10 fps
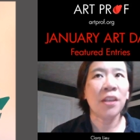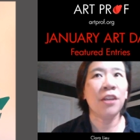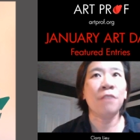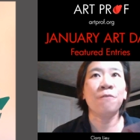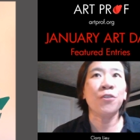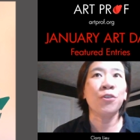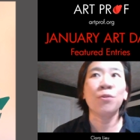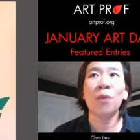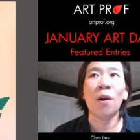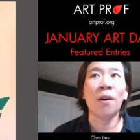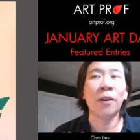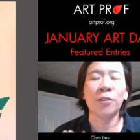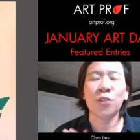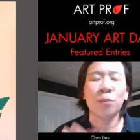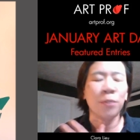If you are
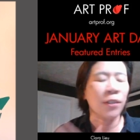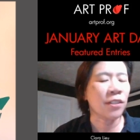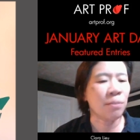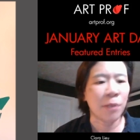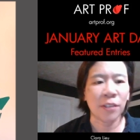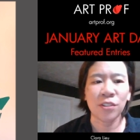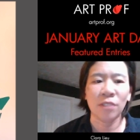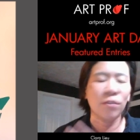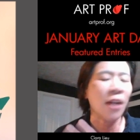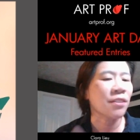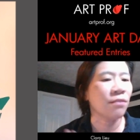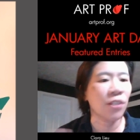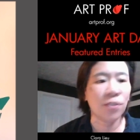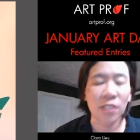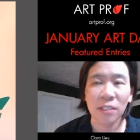super experienced, you have lots of
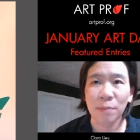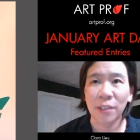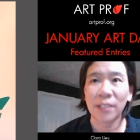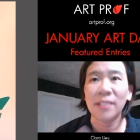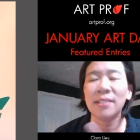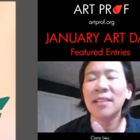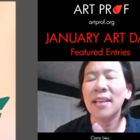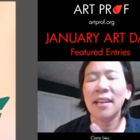years' experience,